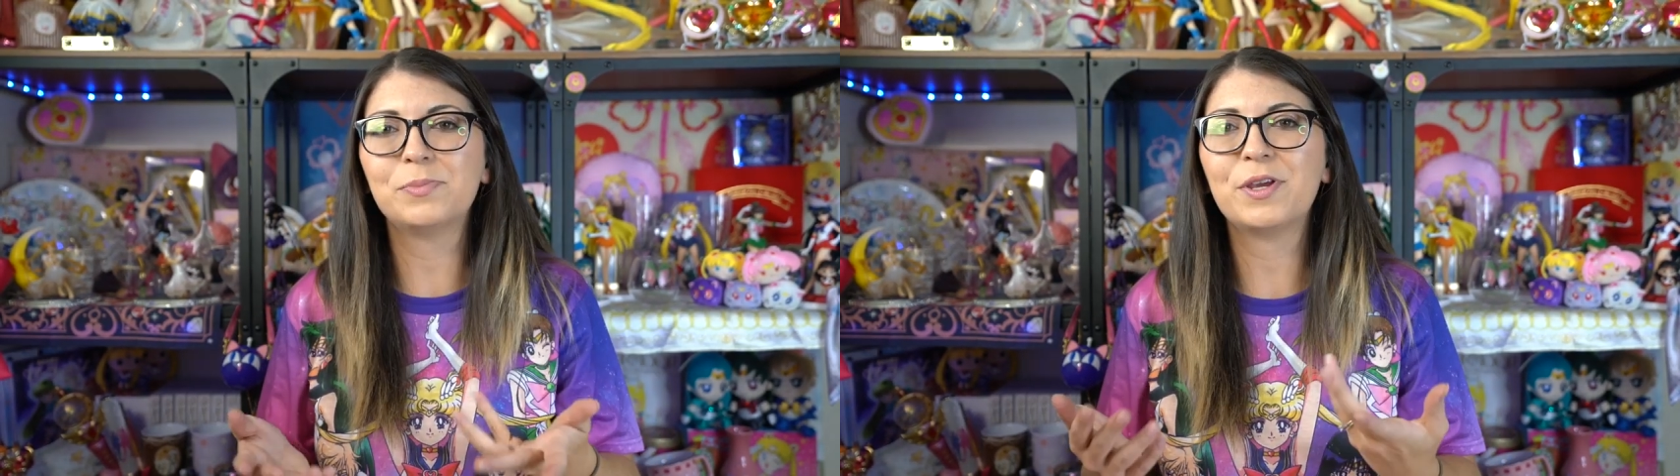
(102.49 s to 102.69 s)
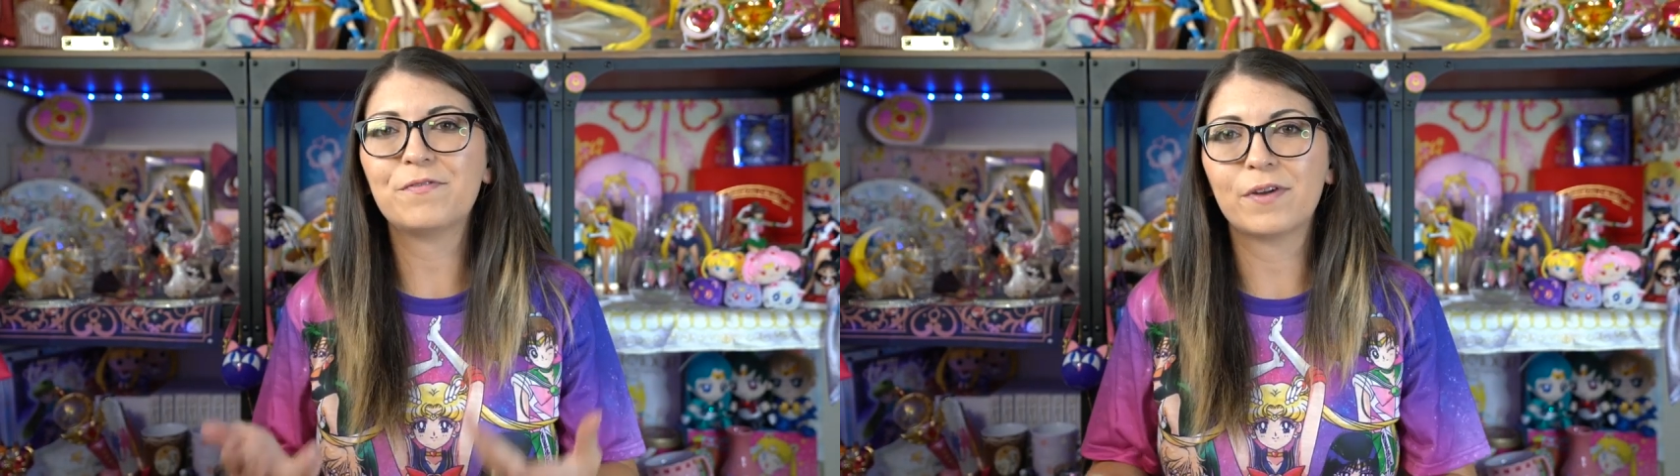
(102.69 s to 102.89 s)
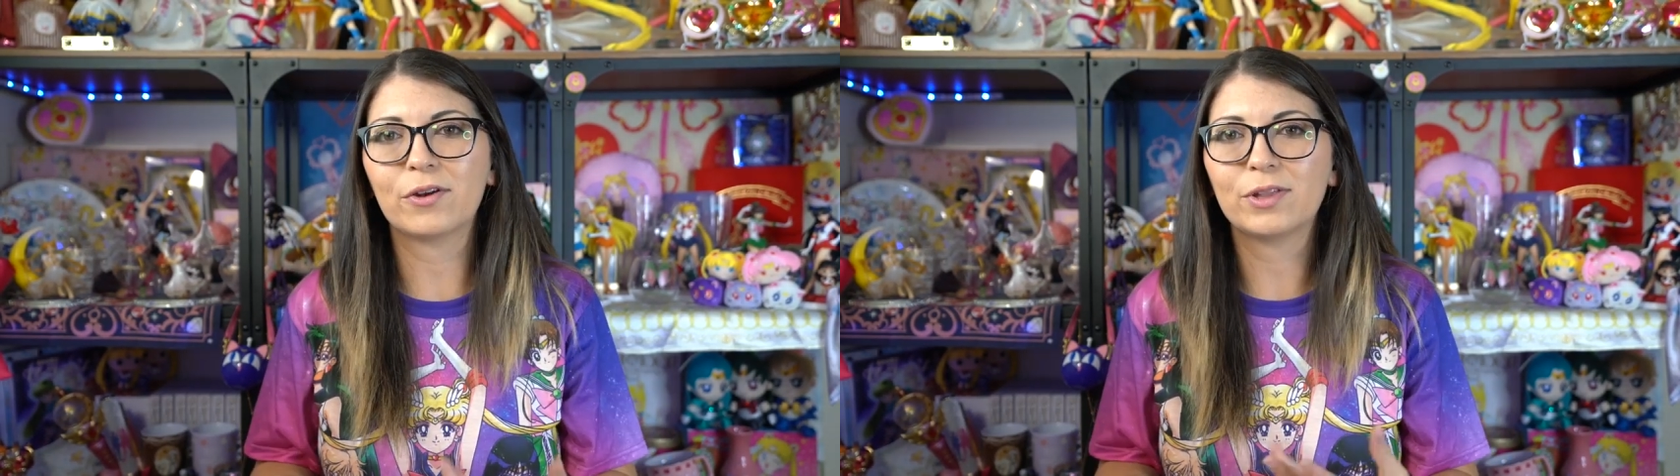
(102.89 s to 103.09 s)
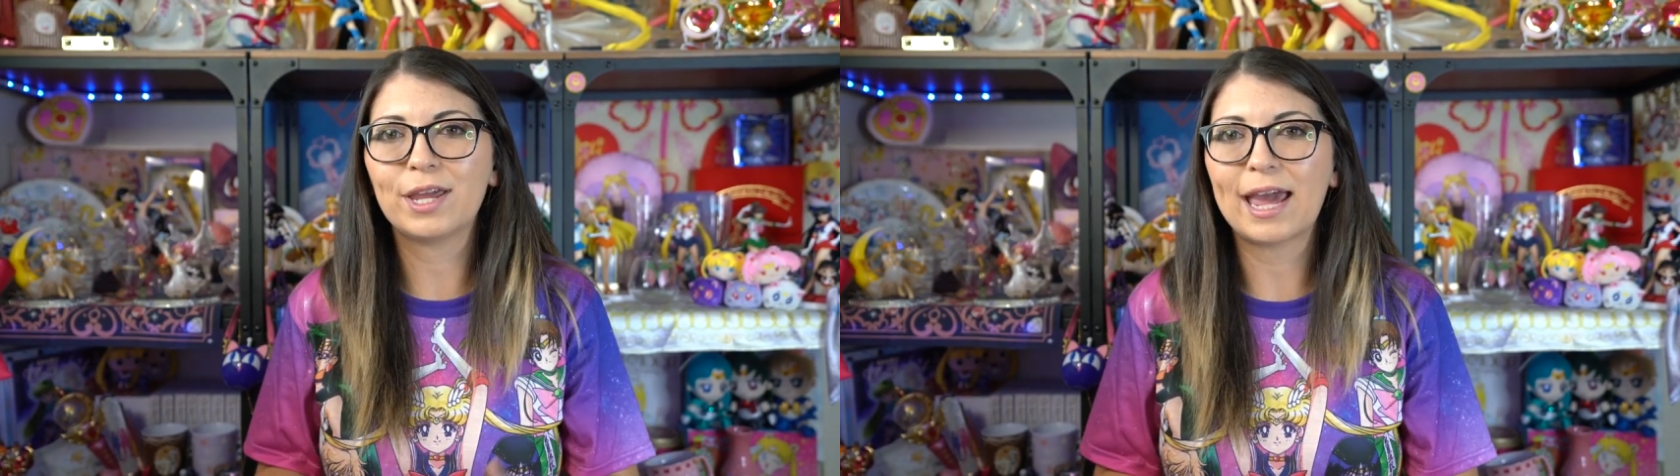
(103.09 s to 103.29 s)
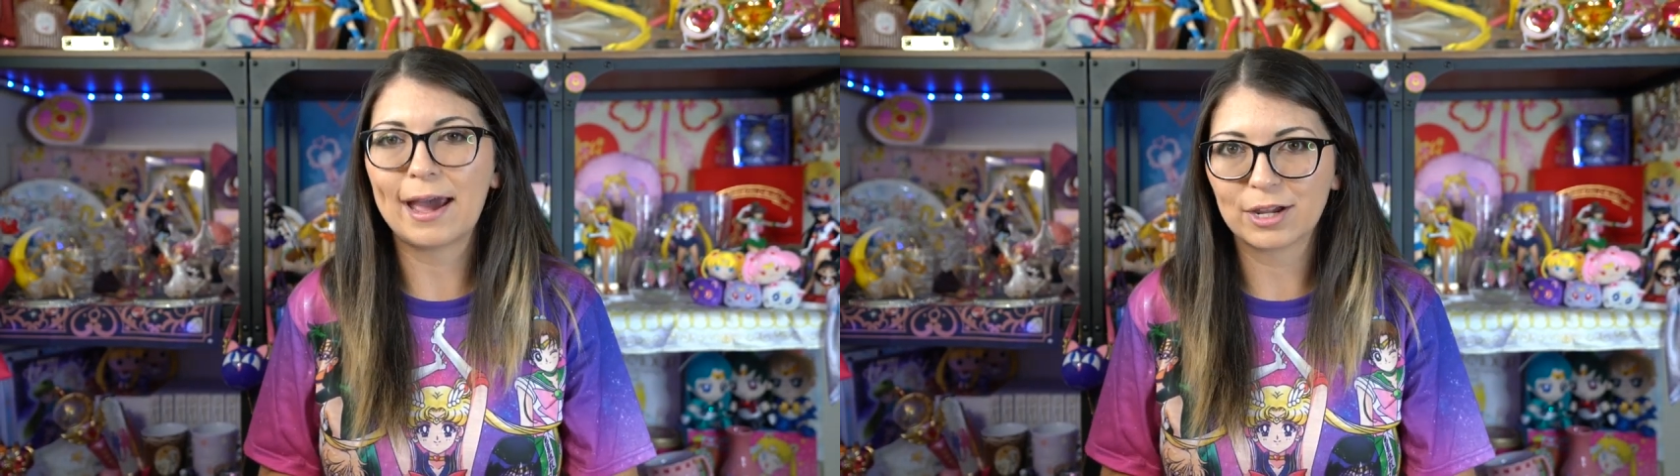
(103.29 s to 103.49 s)
to be
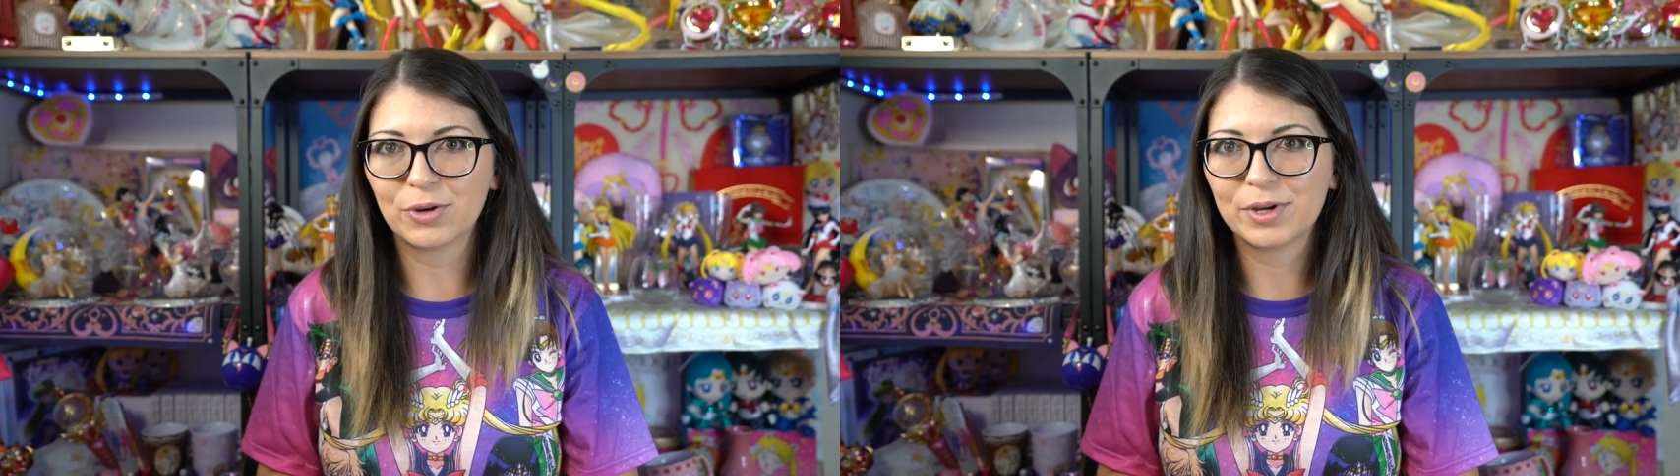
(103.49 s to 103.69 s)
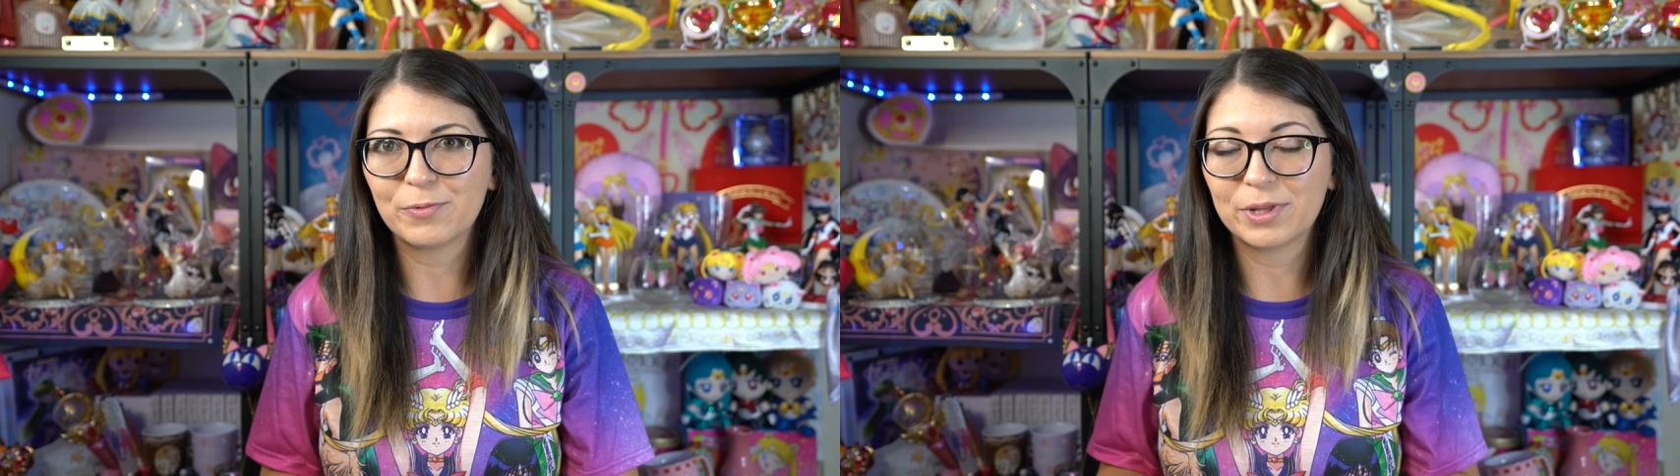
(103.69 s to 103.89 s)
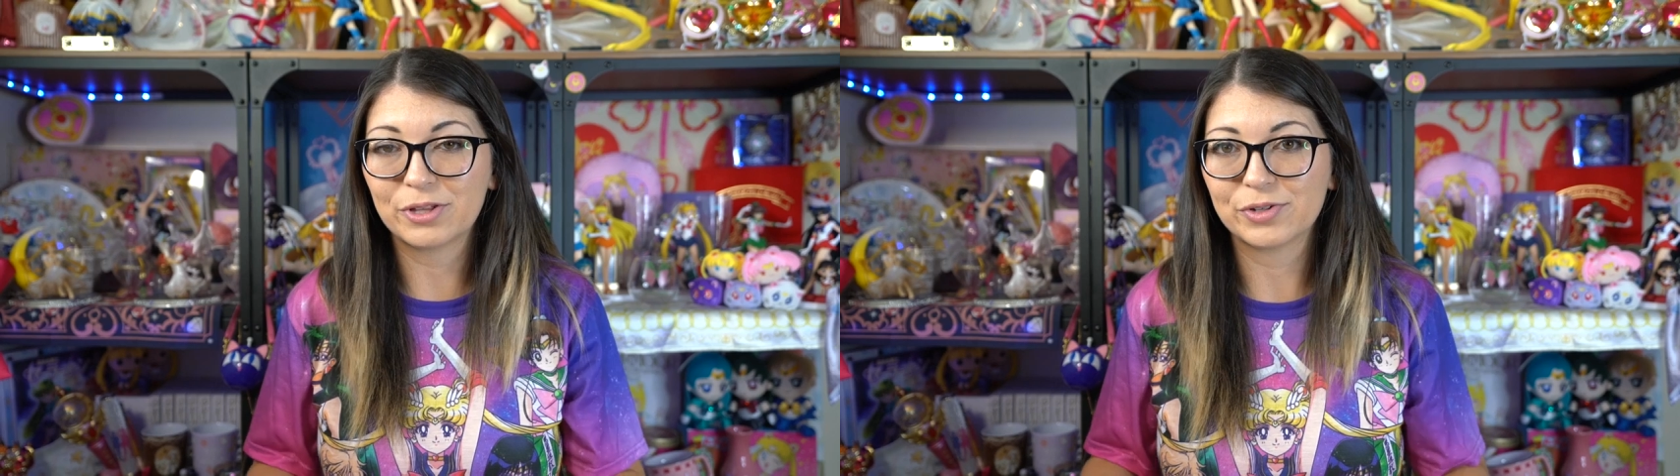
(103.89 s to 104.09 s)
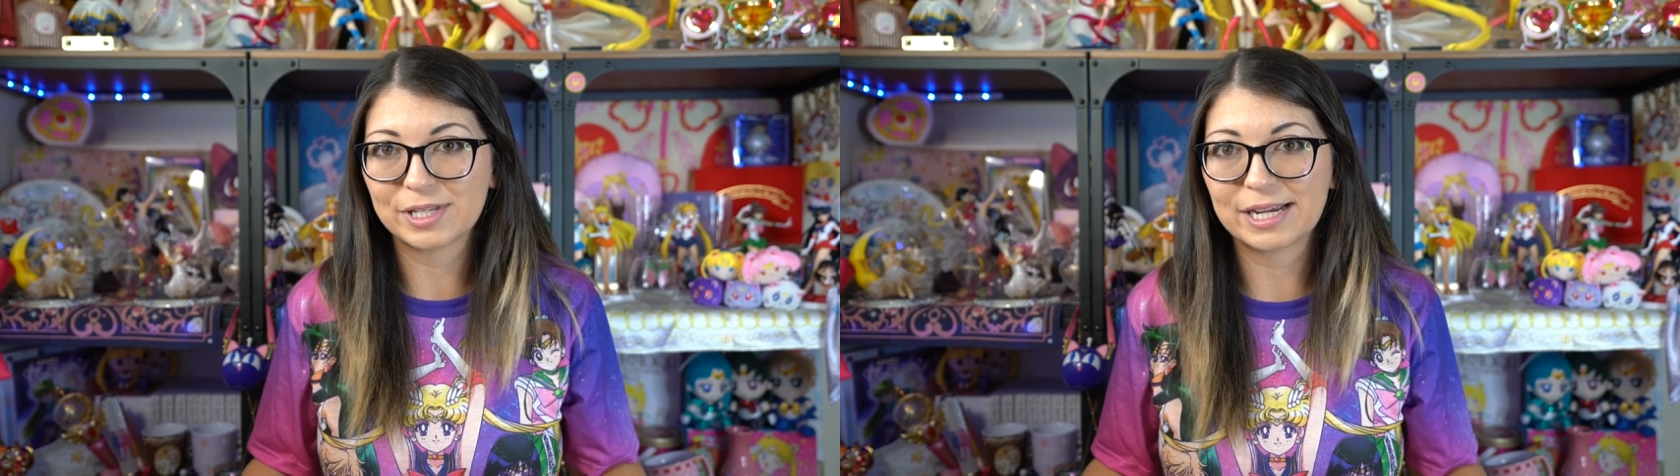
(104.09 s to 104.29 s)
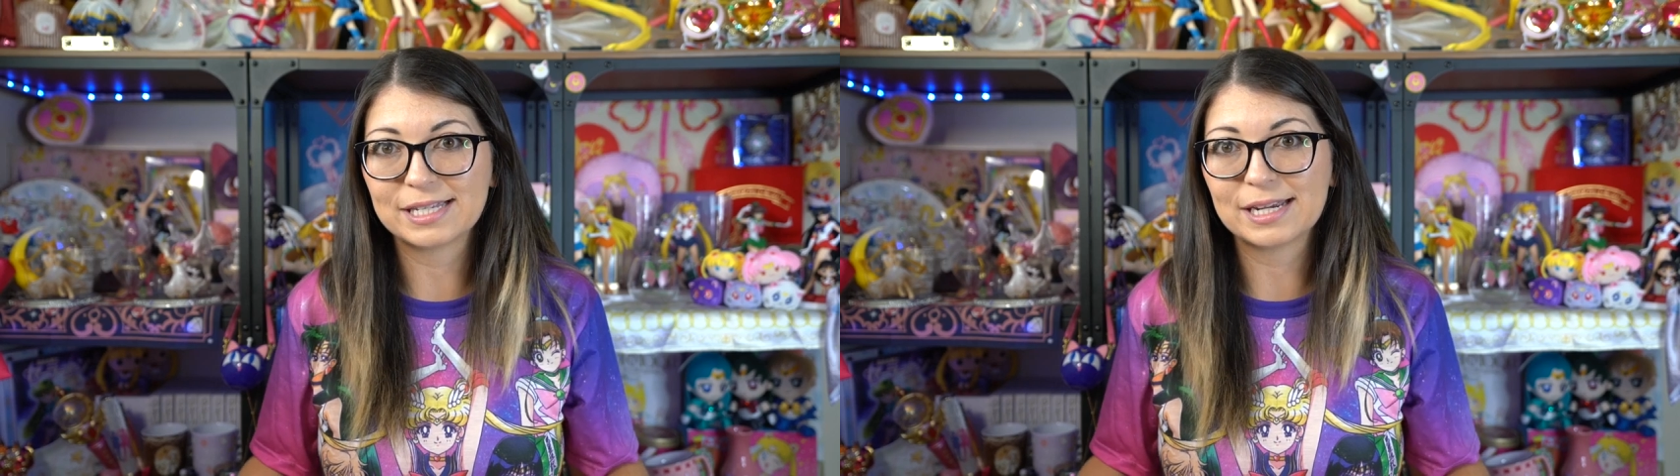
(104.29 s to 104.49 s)
fairly accurate with their
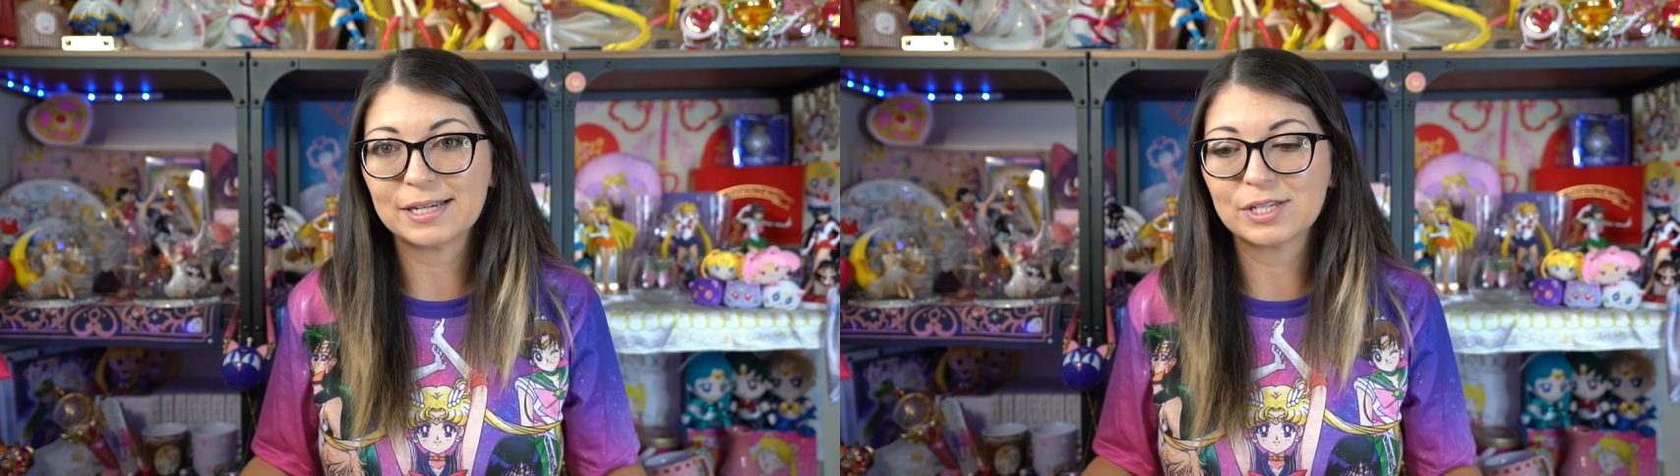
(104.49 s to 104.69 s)
sizing.